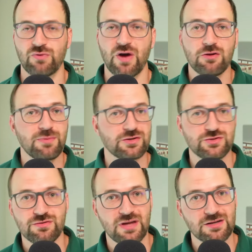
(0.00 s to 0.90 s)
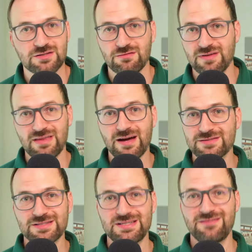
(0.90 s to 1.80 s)
about 2,000, 3,000
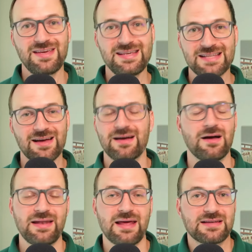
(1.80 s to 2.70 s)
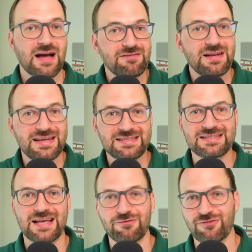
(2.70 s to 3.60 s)
CVs uh, and, and cover letters
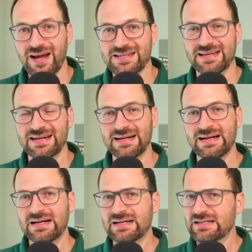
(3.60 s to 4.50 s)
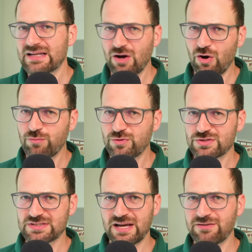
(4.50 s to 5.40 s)
I've read almost sounding